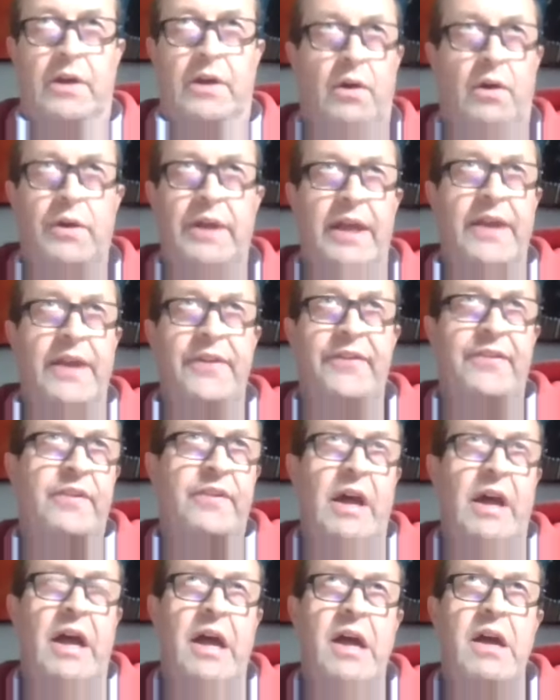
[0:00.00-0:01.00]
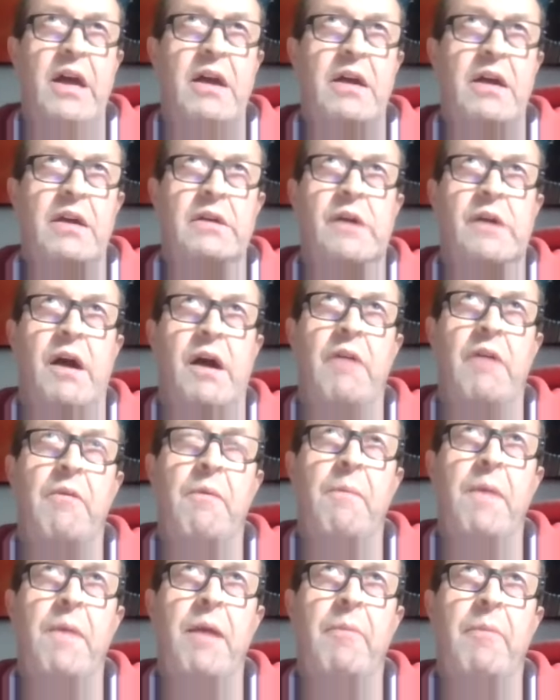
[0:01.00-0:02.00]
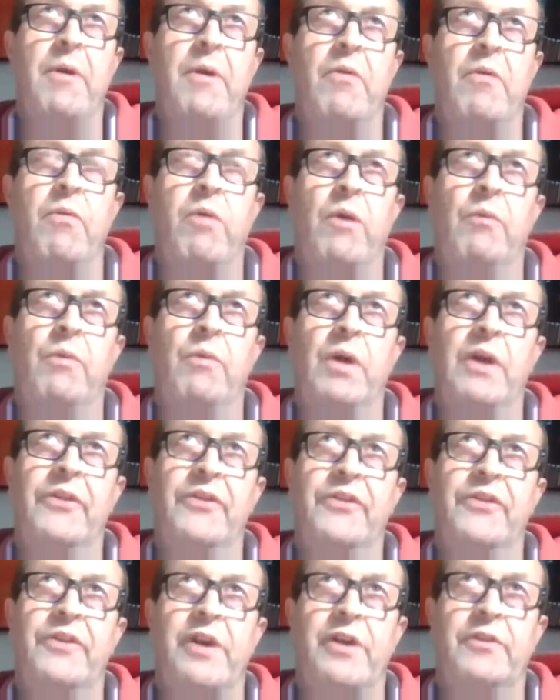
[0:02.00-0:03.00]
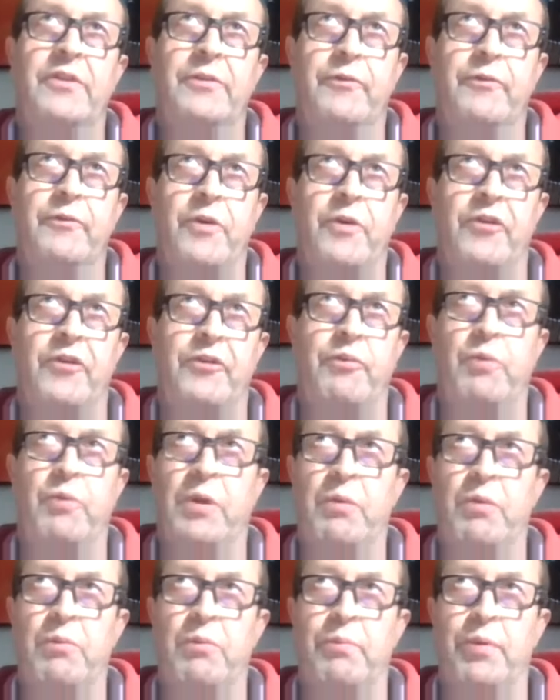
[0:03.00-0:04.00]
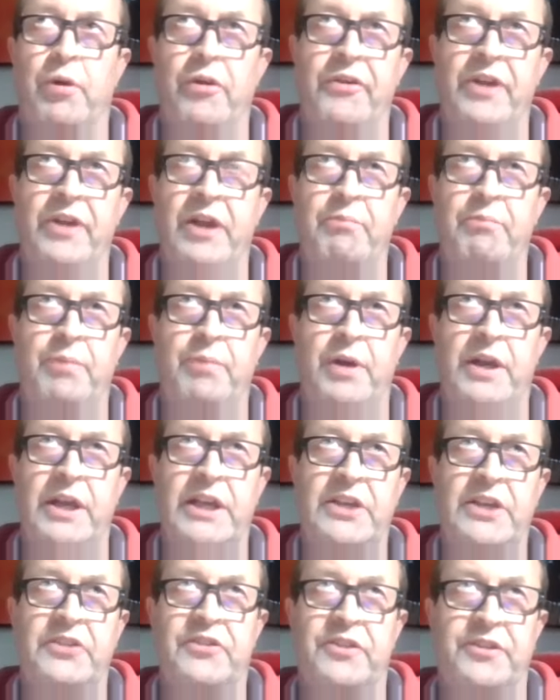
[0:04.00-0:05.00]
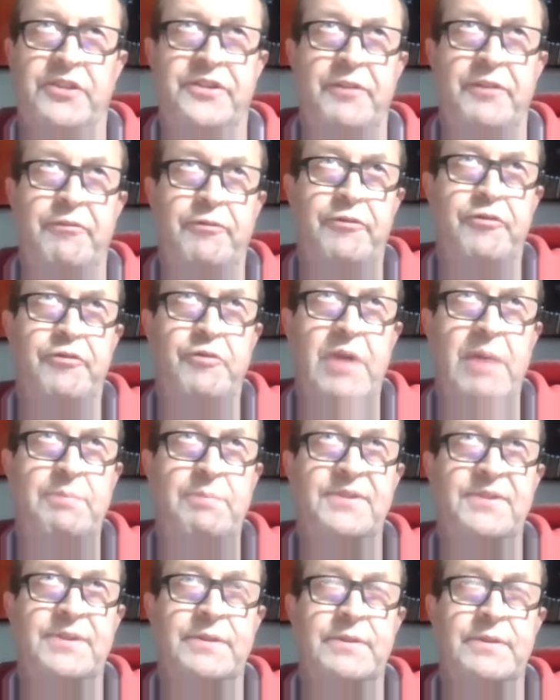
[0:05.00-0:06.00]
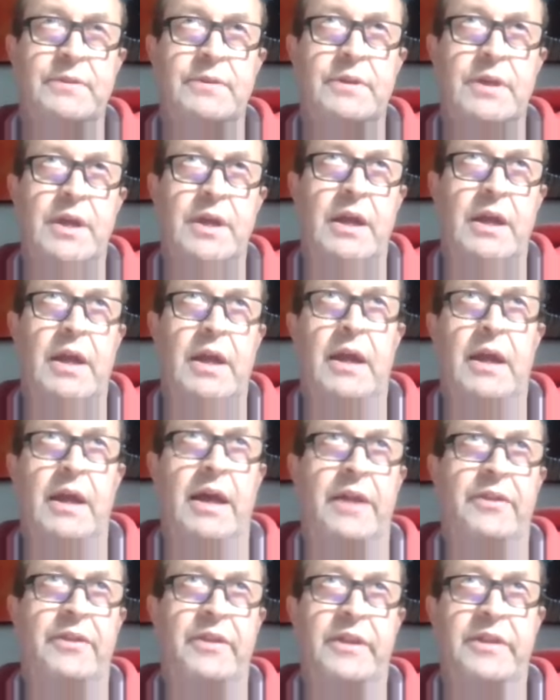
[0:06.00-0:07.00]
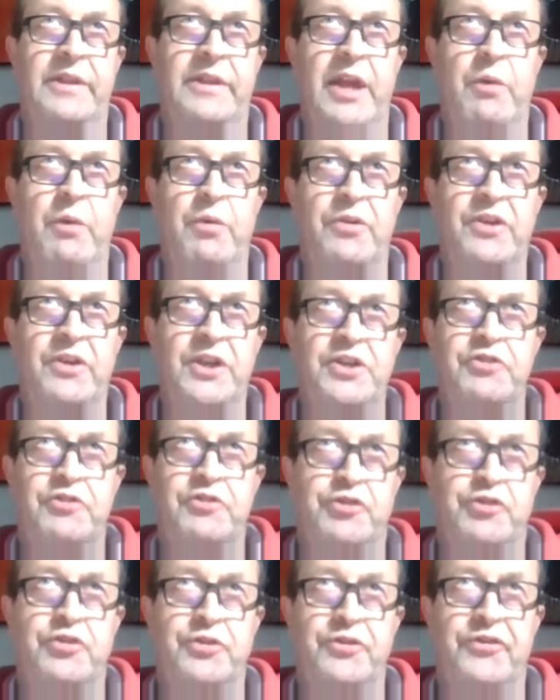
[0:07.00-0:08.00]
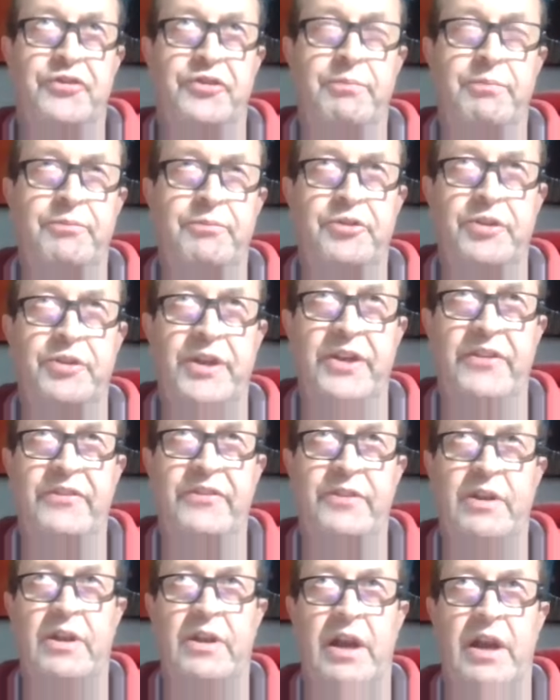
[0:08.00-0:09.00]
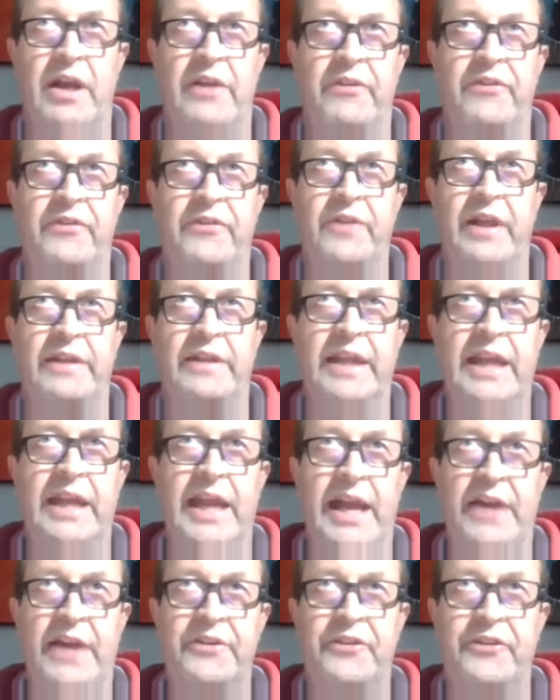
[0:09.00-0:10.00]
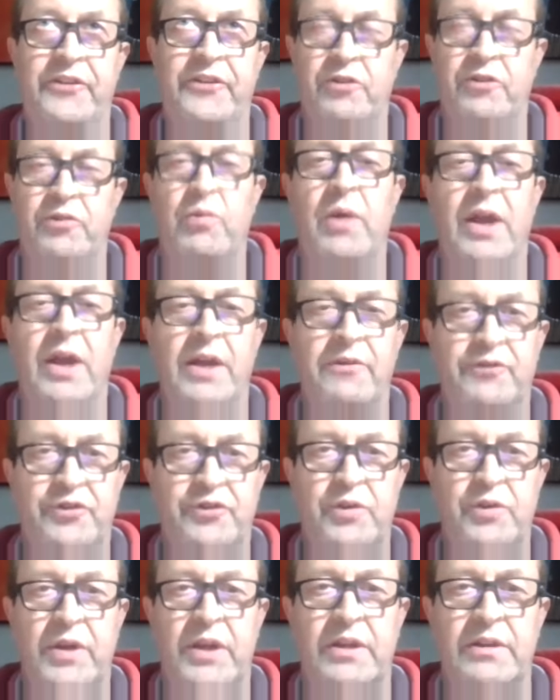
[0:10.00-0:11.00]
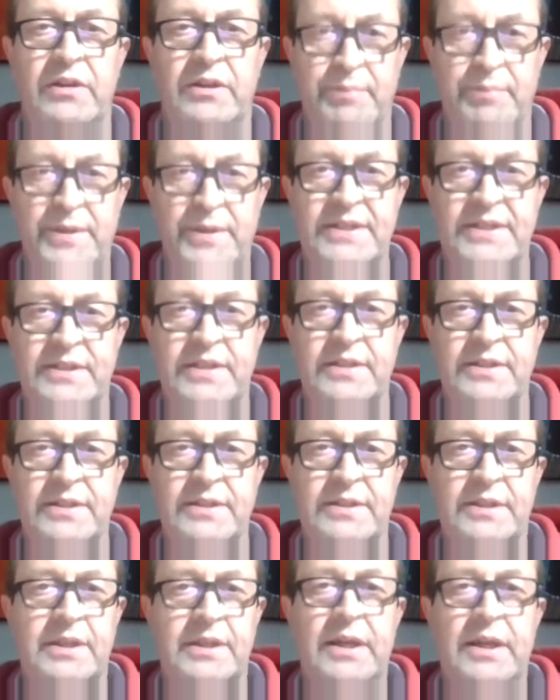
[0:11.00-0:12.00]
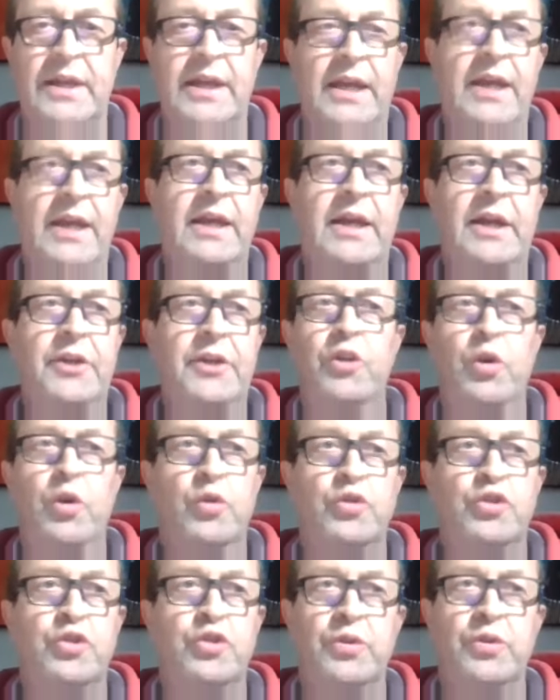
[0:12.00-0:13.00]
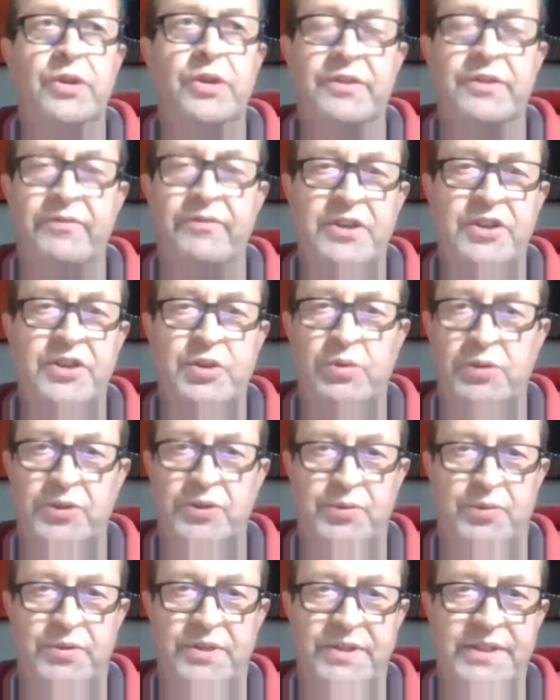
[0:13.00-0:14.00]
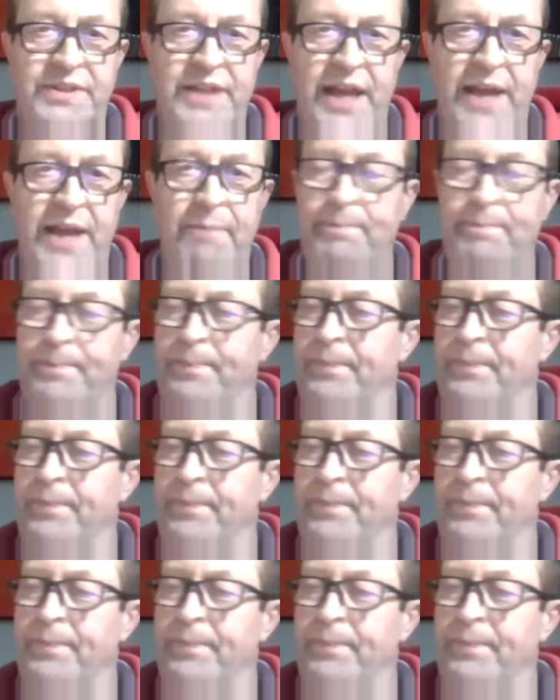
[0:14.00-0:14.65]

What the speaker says: Oh, yes. I remember when I'd started first, we were brought out by each of the different reps, and they would introduce them to his clients, and they had a certain way of doing the business. And no two individuals were the same.